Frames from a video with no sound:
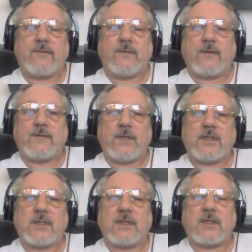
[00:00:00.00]
of
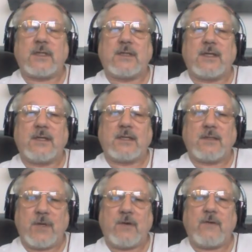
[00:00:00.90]
Jesus is
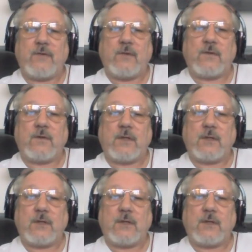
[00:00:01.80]
a peer reviewed